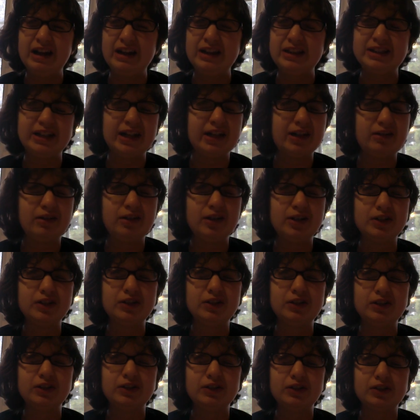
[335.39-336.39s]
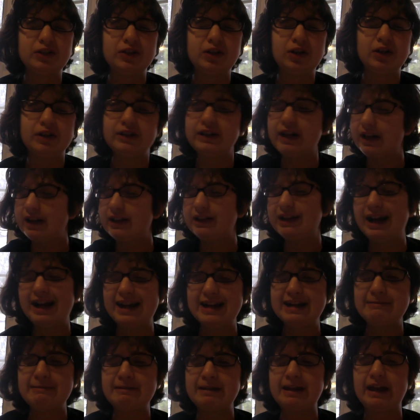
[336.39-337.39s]
Shadowhunters are not
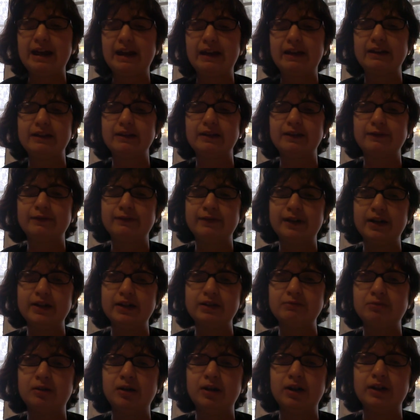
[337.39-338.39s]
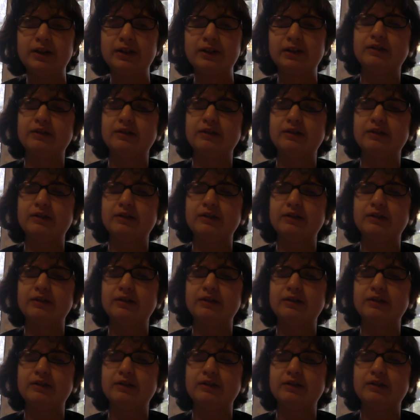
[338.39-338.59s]
allowed to be gay because it's frowned upon,